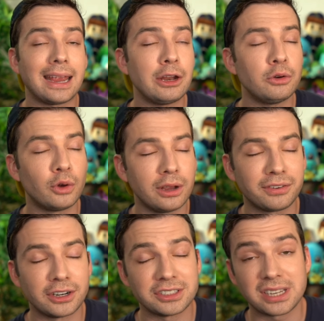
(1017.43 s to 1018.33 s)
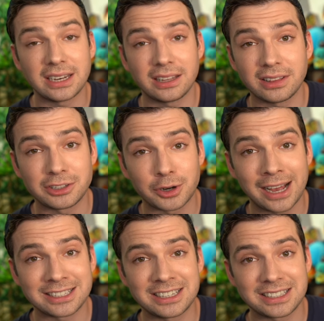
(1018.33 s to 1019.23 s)
I know Noivern is technically
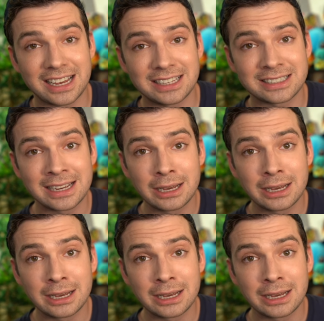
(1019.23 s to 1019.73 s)
Drasna's ace,